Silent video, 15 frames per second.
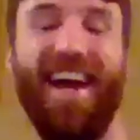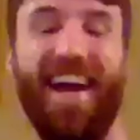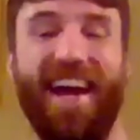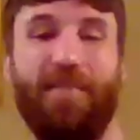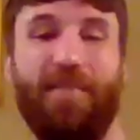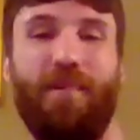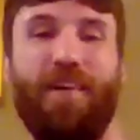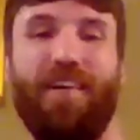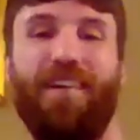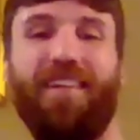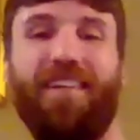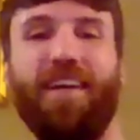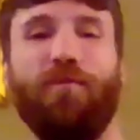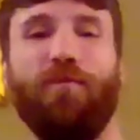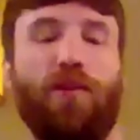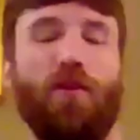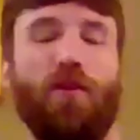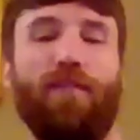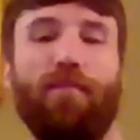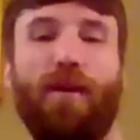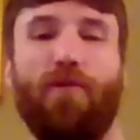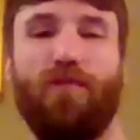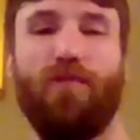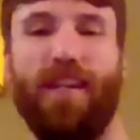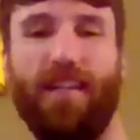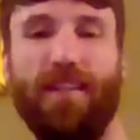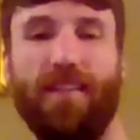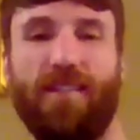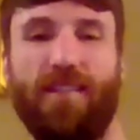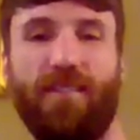Um, I think we covered most
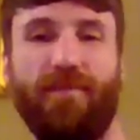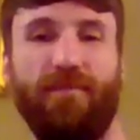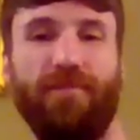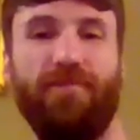things.